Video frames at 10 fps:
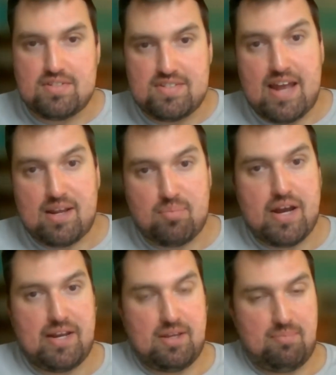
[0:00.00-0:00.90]
static
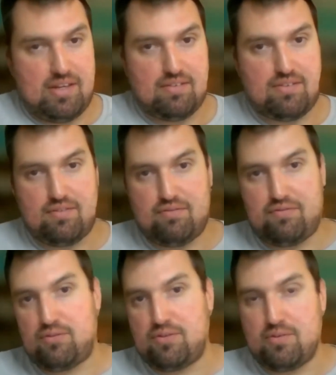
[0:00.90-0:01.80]
by any means
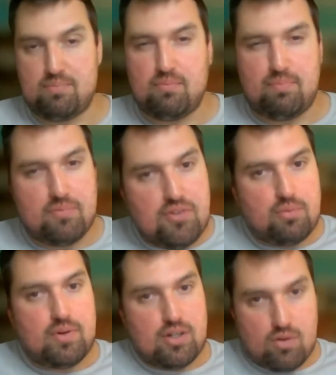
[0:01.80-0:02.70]
for the
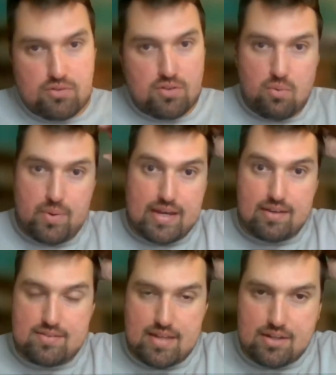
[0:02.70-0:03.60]
2 or so
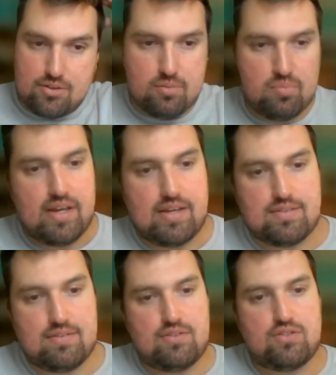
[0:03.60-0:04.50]
weeks that it took
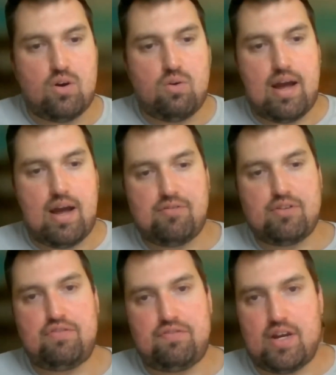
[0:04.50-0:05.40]
place. So
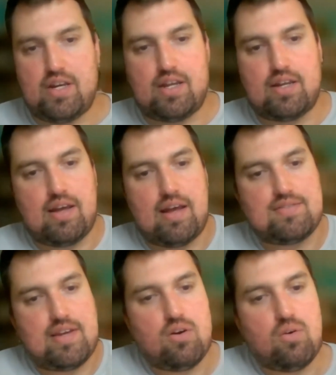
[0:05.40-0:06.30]
after the fighting
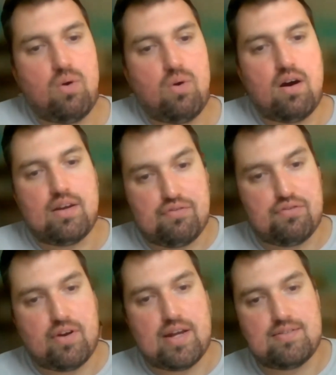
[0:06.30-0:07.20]
at Saint-Éloi in
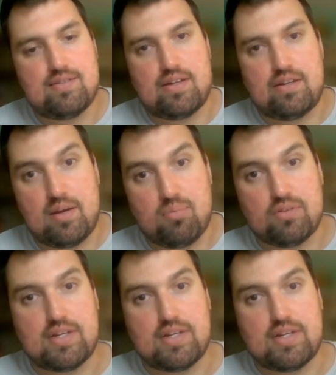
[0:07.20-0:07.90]
France in April